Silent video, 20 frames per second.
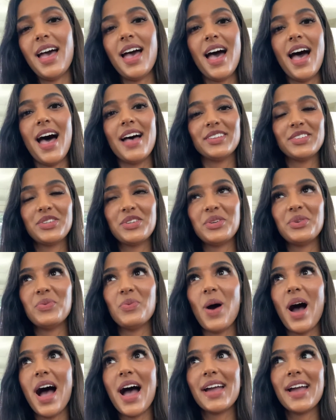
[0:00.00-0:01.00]
As to
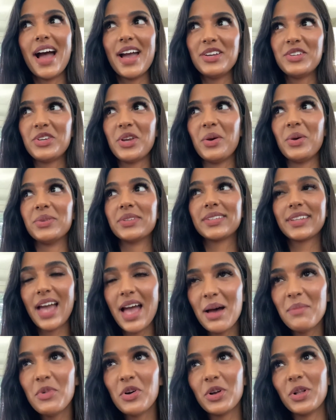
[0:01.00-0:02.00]
why I chose
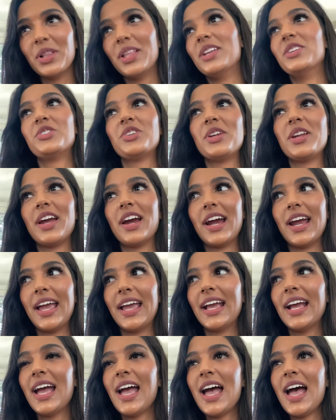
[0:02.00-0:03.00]
chemical
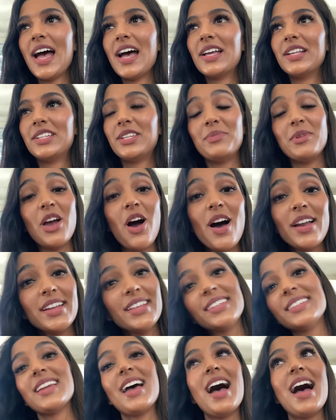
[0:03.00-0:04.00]
engineering, to be
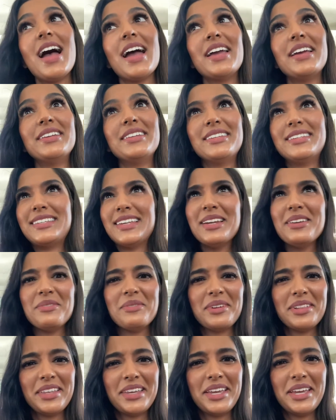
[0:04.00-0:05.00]
honest, I didn't
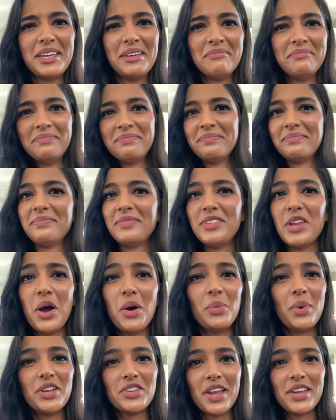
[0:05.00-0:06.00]
really know
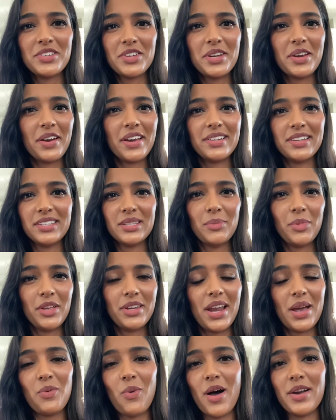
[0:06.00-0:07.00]
which engineering
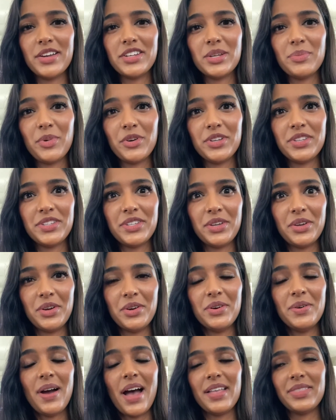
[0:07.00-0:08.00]
discipline I wanted to
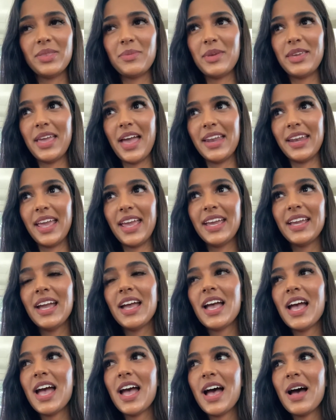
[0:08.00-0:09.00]
pursue at the beginning,
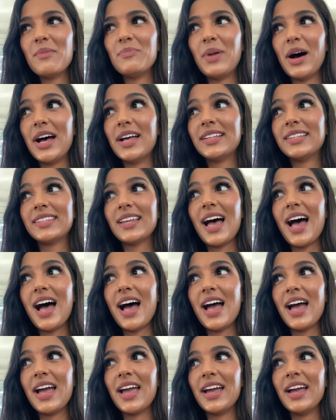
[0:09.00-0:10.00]
but
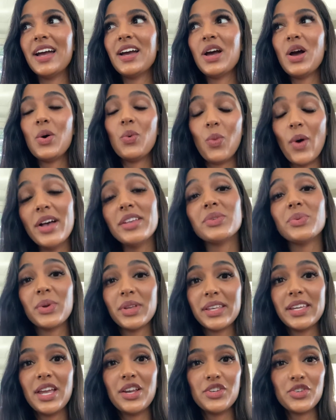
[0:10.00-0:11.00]
I was
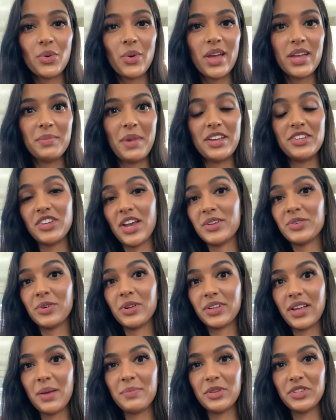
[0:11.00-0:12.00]
really enjoying my
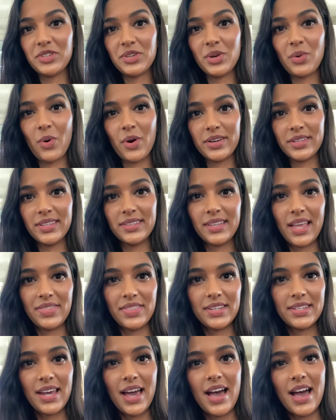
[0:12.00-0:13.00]
general chemistry courses at
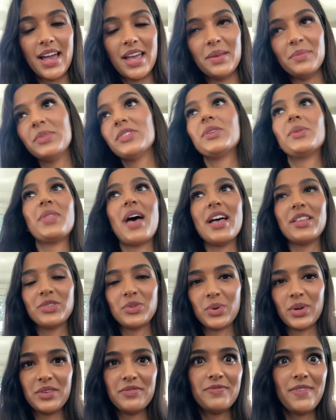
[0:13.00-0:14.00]
the time, so that
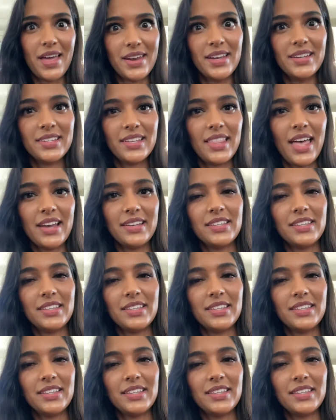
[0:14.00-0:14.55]
sort of fed into that